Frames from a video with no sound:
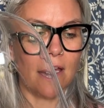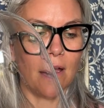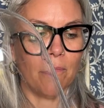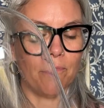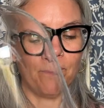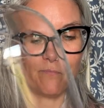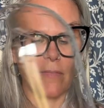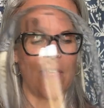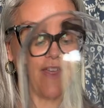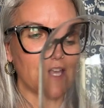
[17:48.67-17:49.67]

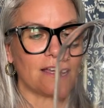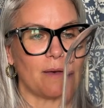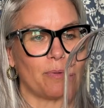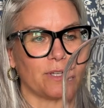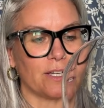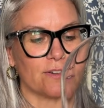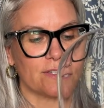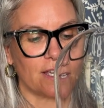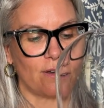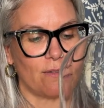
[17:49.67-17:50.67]
I think a couple years
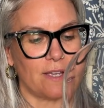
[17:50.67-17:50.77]
ago,